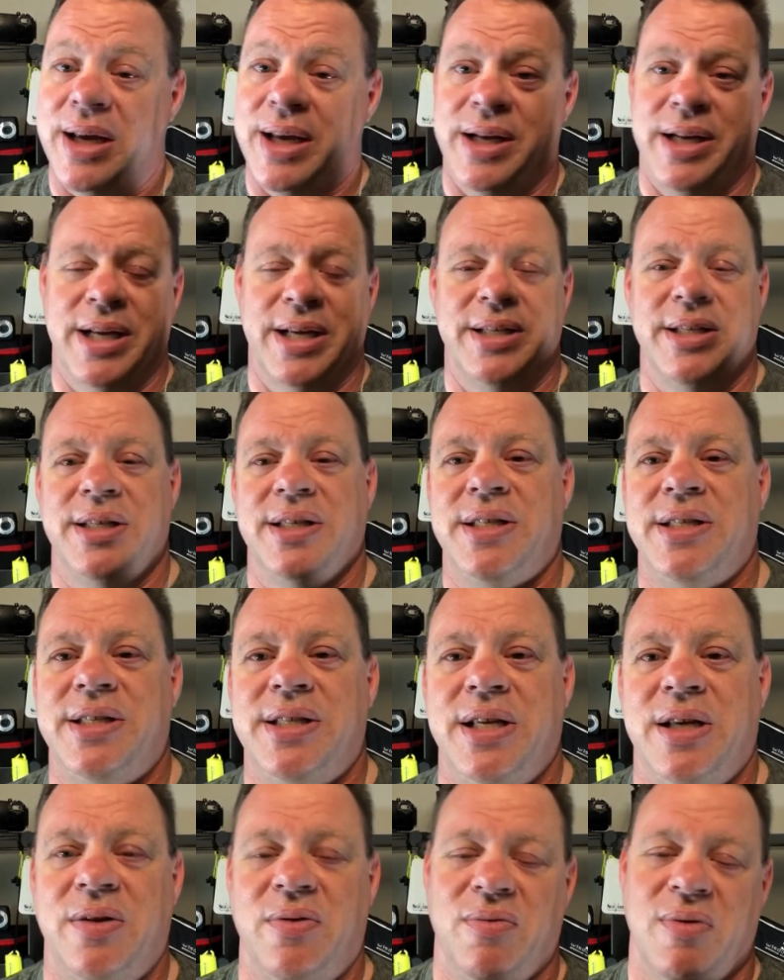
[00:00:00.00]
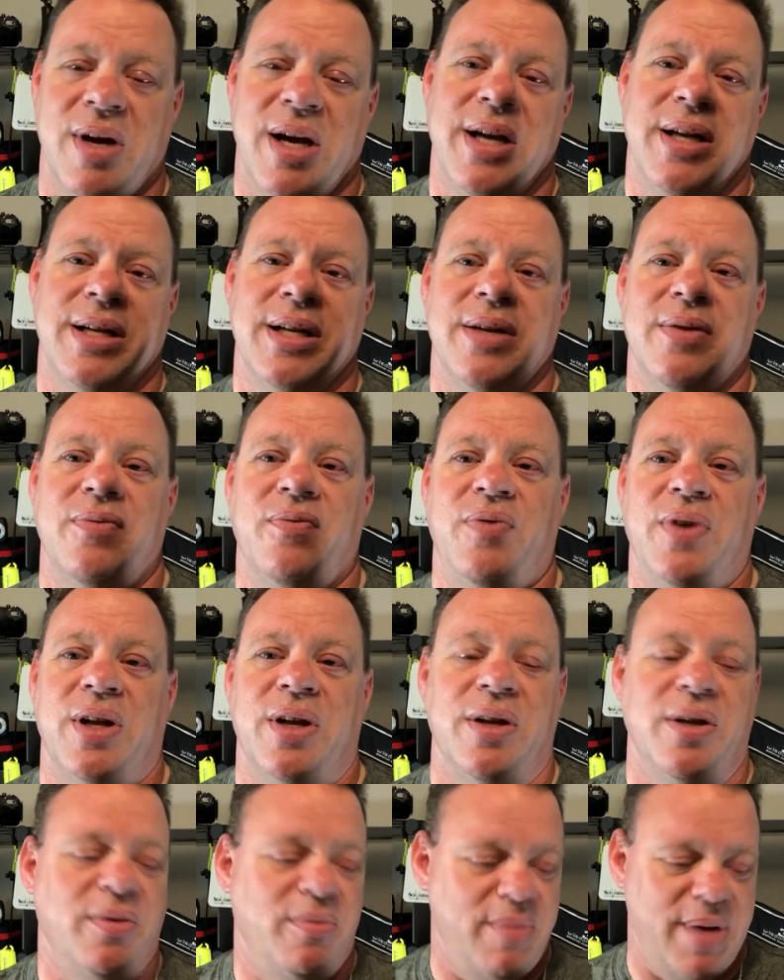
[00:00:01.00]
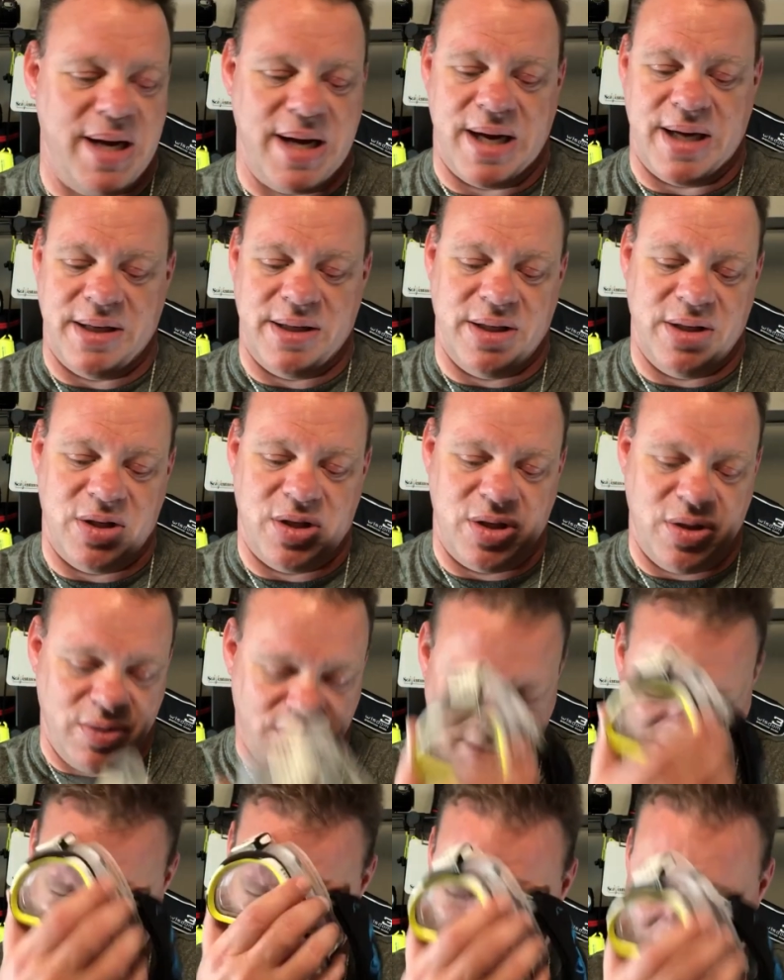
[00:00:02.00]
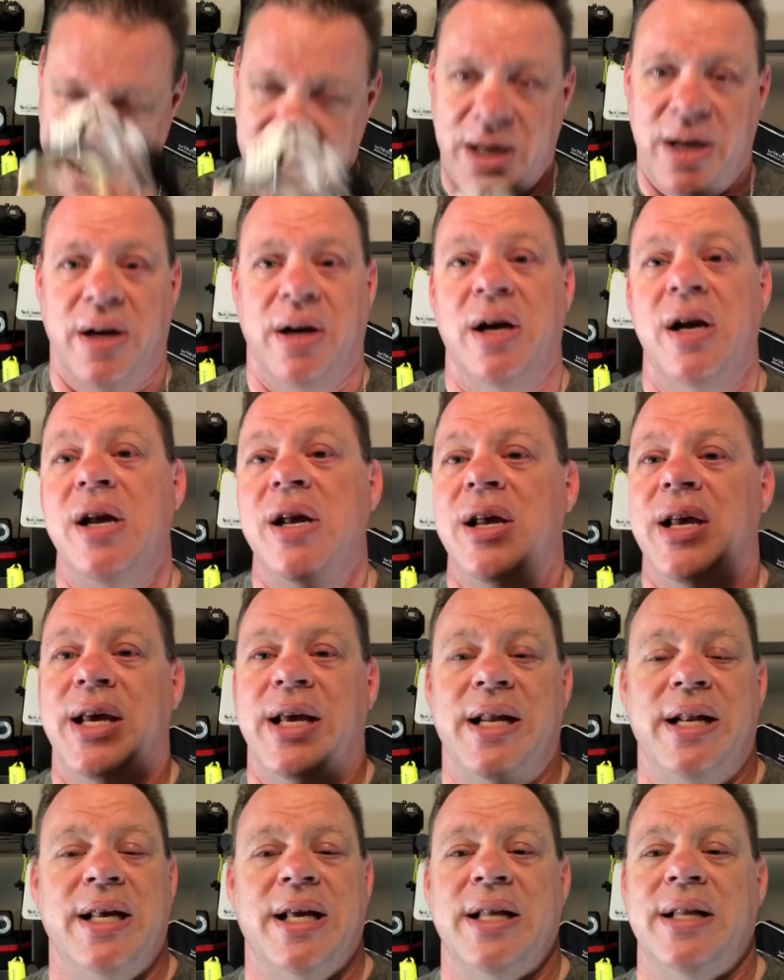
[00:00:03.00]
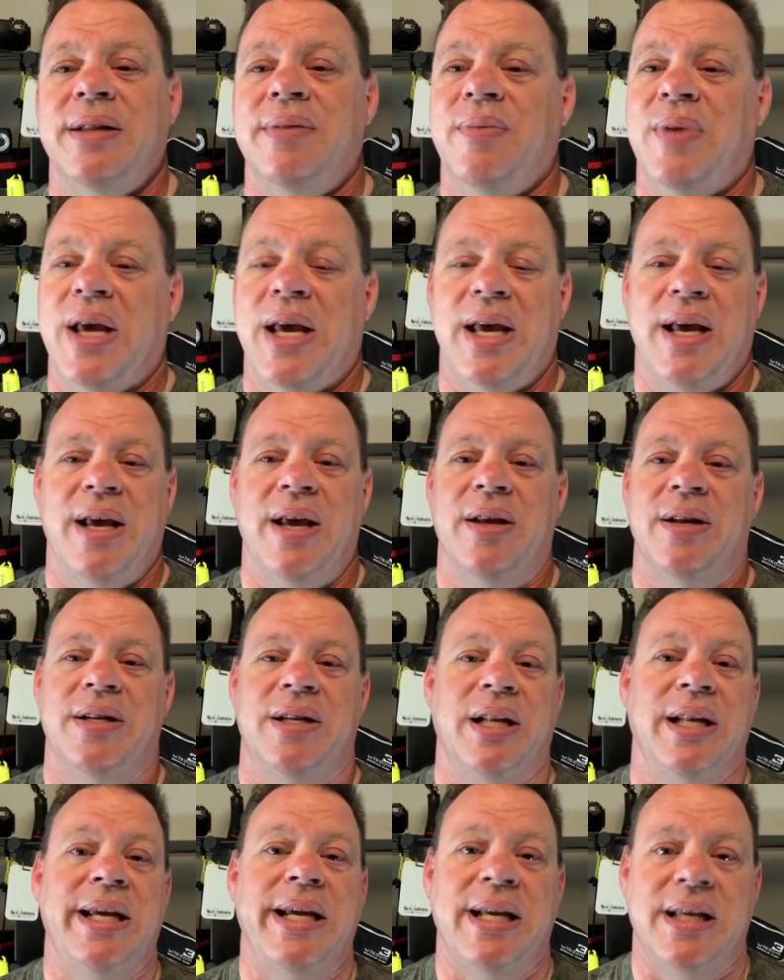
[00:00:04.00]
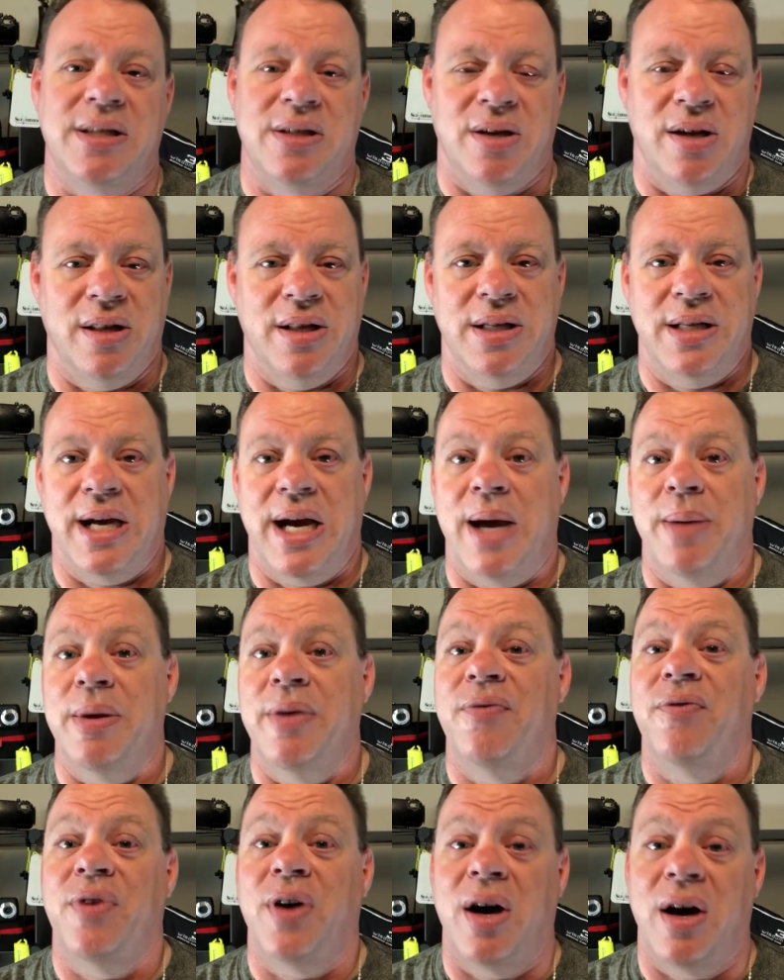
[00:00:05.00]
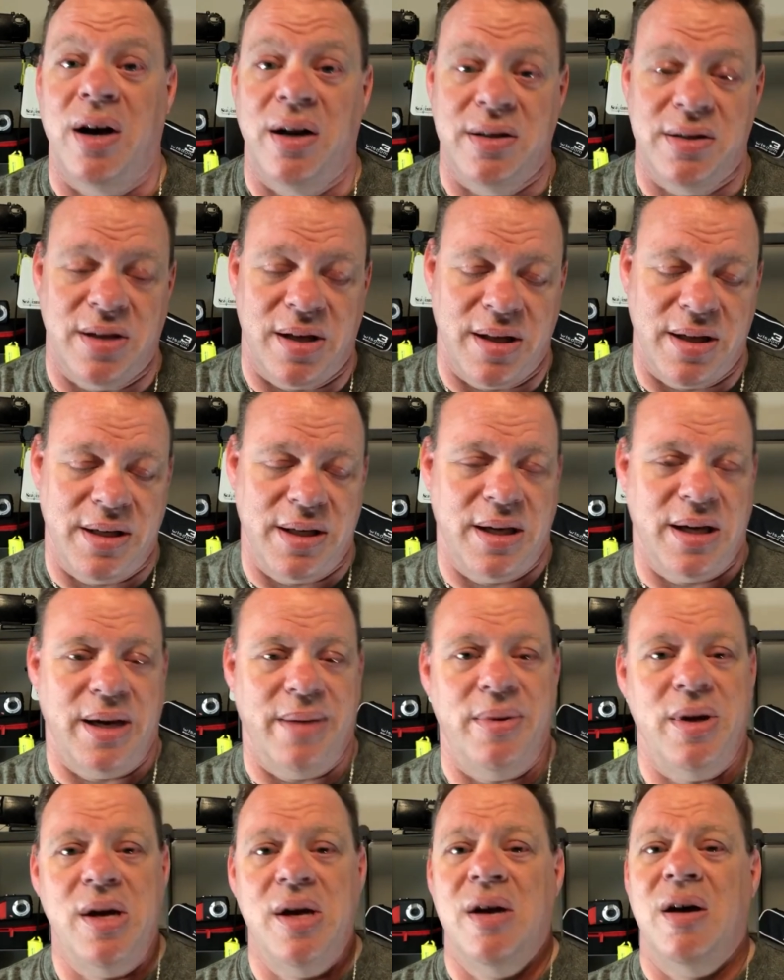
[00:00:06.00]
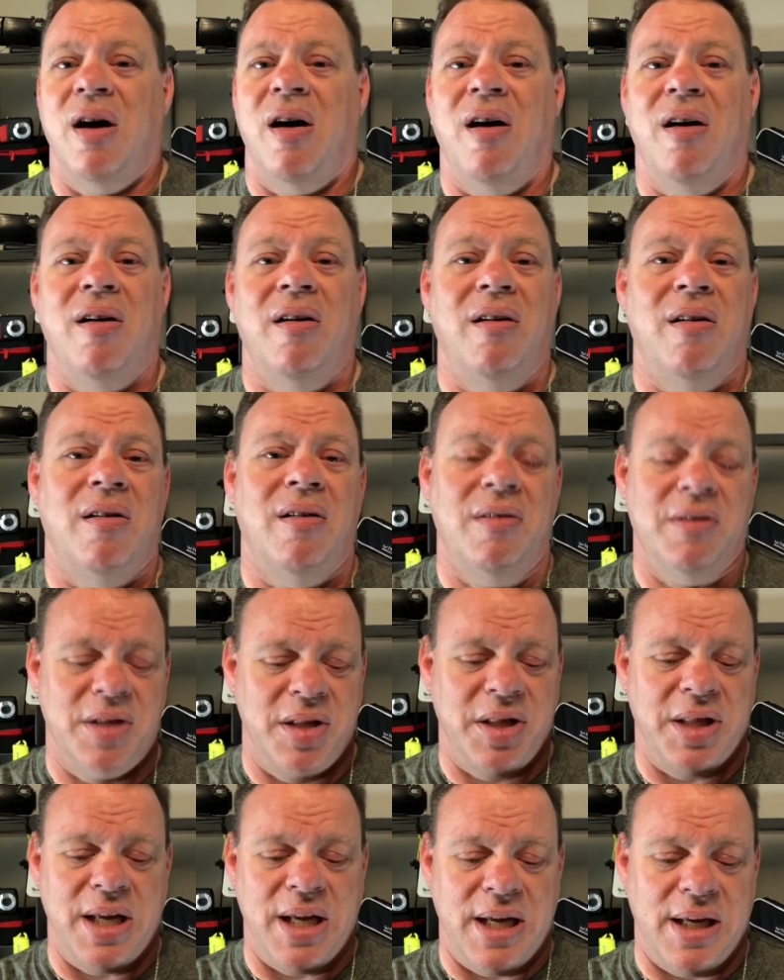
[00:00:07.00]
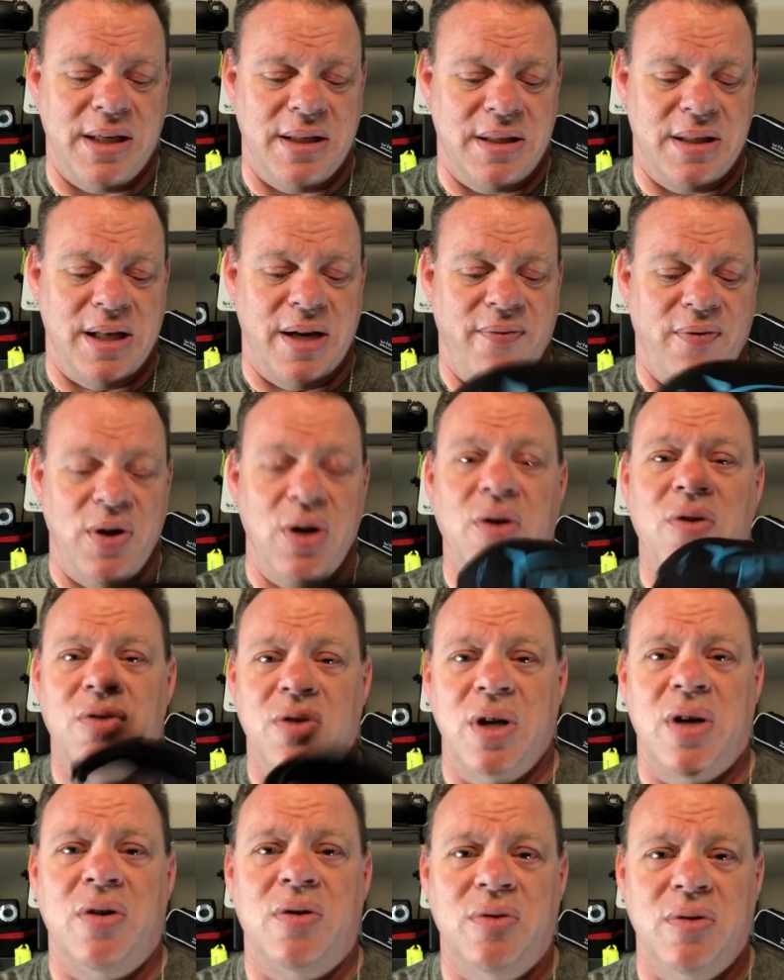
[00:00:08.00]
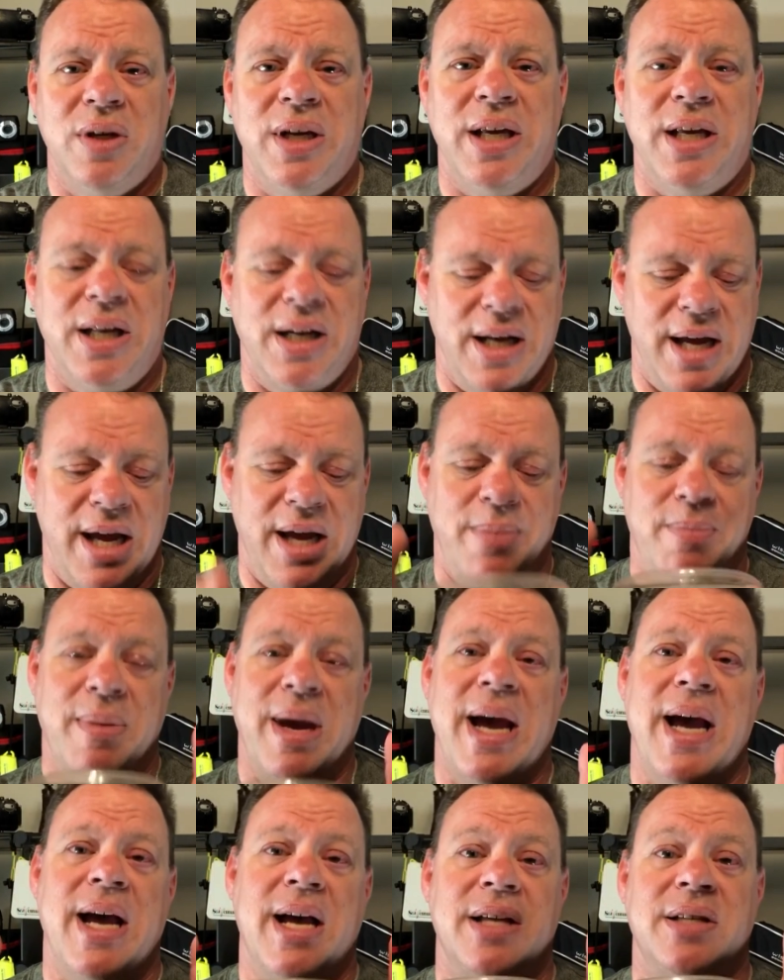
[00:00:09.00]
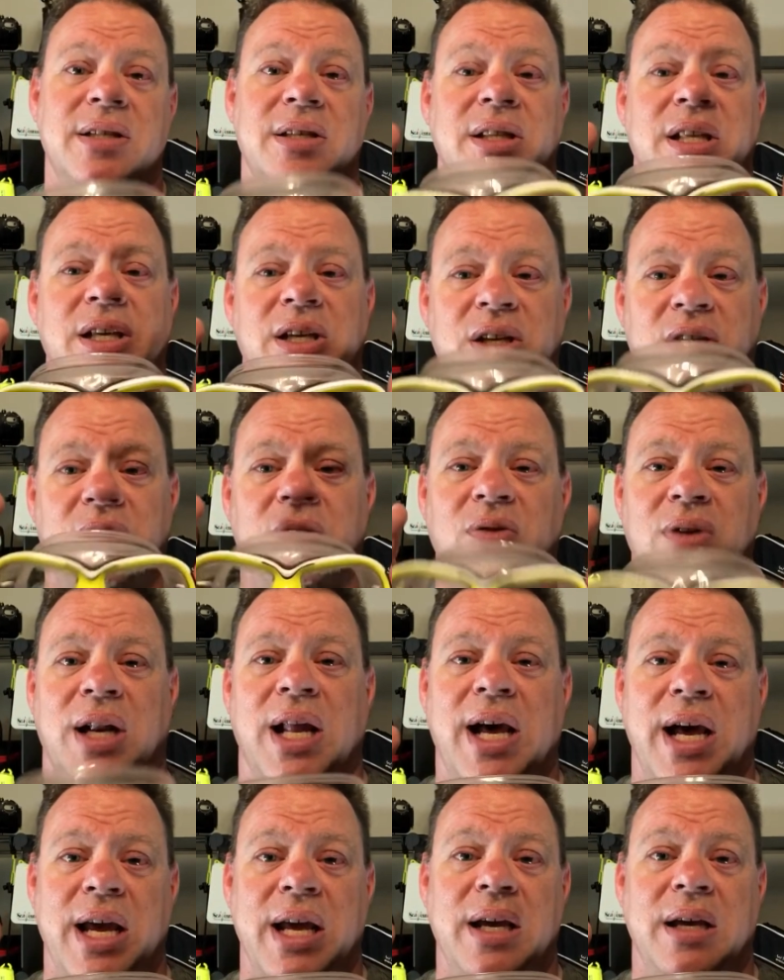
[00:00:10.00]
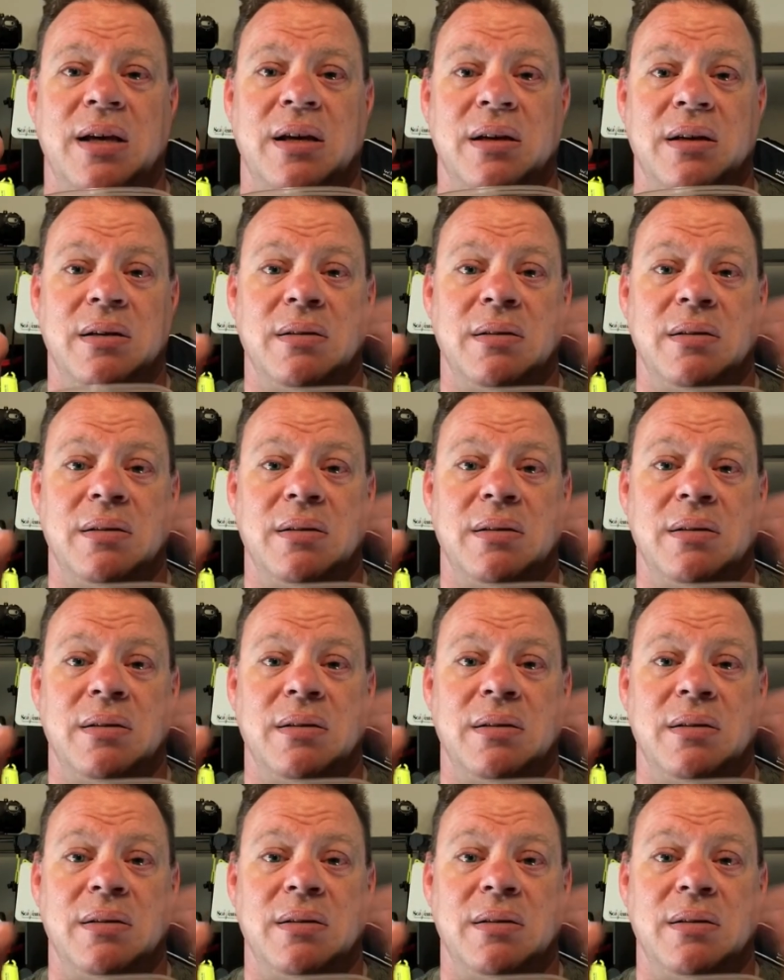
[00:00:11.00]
It doesn't sit right, doesn't fit on your mask. It's too tight here. It doesn't it leaks all the time. It fogs all the time. All the things that if you don't get a mask that you like,